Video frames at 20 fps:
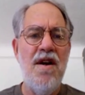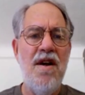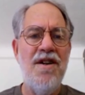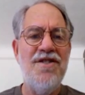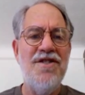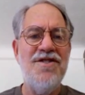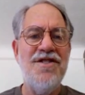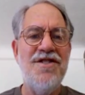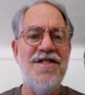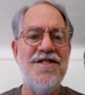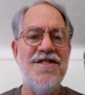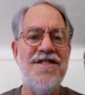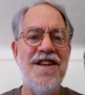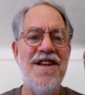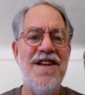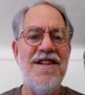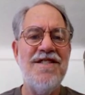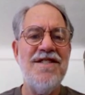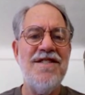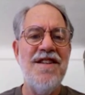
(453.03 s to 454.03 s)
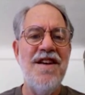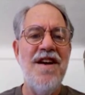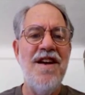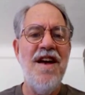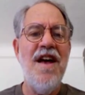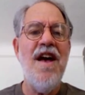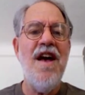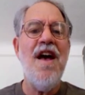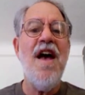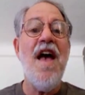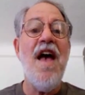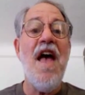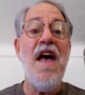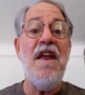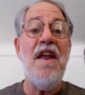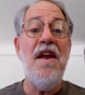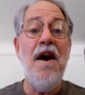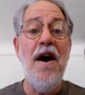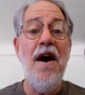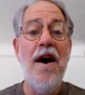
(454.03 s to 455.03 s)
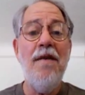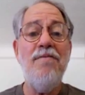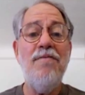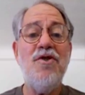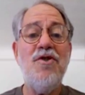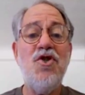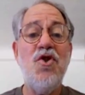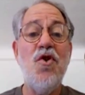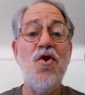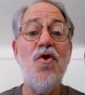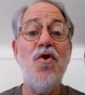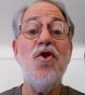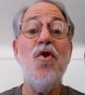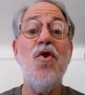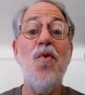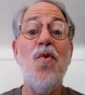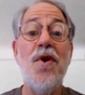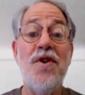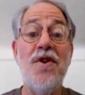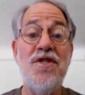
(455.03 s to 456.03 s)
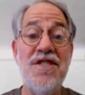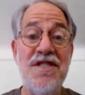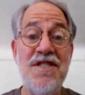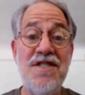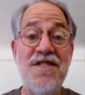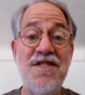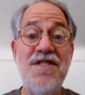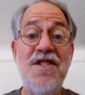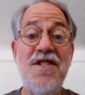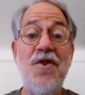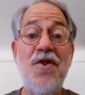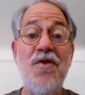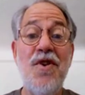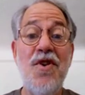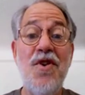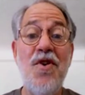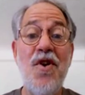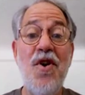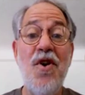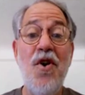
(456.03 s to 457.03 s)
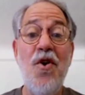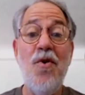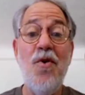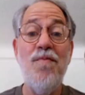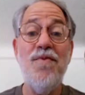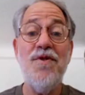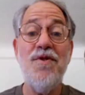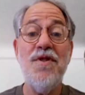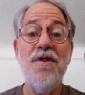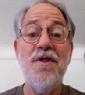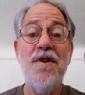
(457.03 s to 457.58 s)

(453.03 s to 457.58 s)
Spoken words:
She says, and I'm sure you were sincere in your hopes.